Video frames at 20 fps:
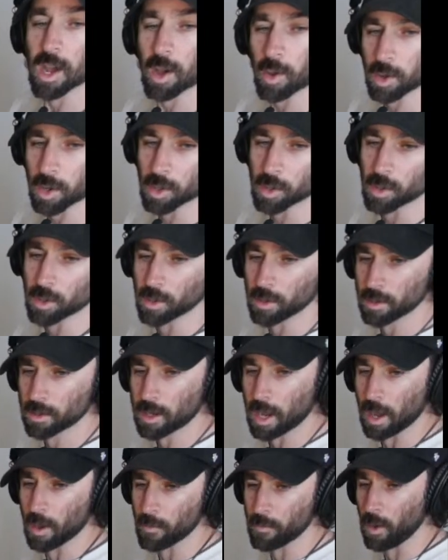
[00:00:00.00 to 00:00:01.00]
it'll kind
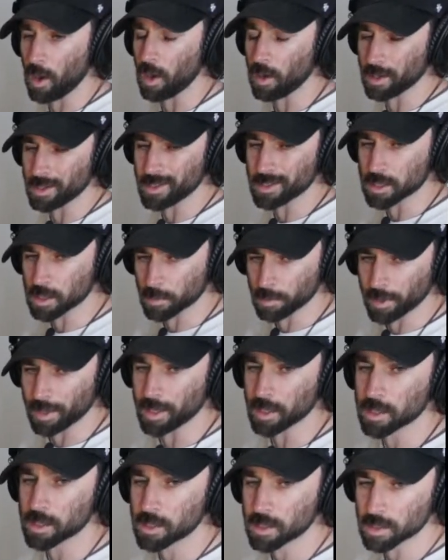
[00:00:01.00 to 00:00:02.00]
of fall into
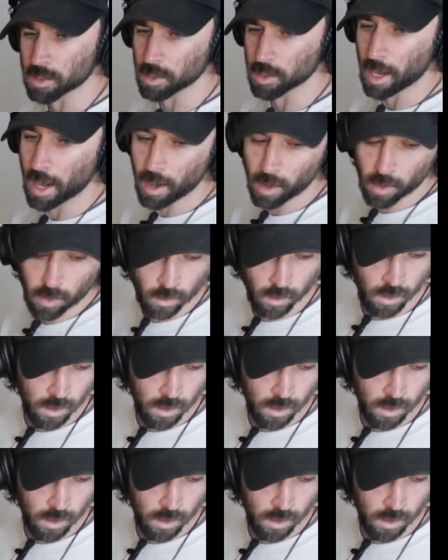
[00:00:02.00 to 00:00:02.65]
place. So now